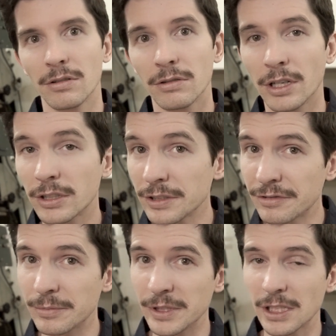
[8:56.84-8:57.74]
Luckily
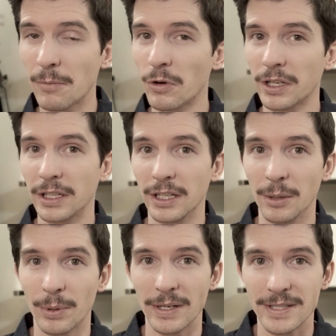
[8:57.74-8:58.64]
for me, I'm working in
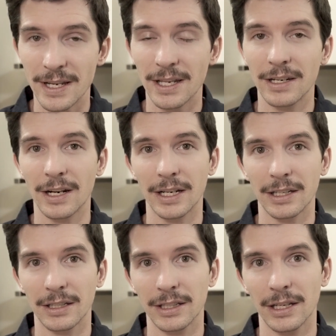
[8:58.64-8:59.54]
8x10 and I
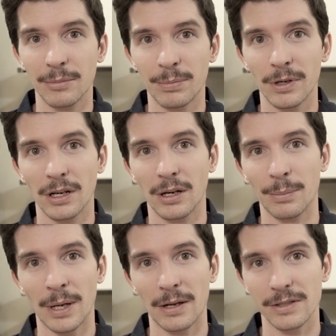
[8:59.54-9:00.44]
can get uh,
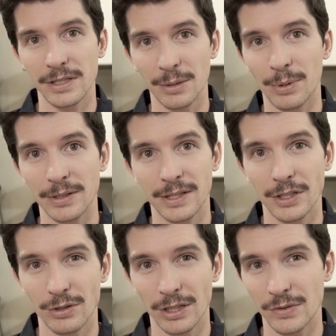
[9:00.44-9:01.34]
Paterson
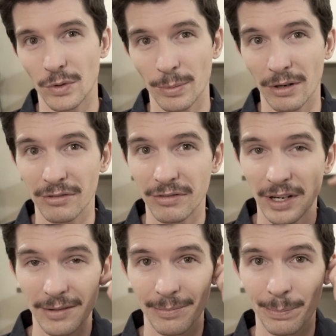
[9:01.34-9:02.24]
8x10 trays for about
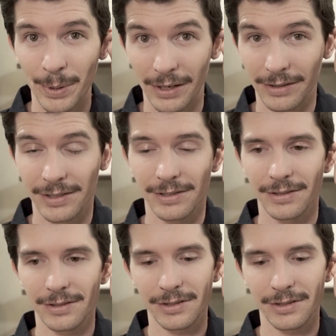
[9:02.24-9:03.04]
five bucks.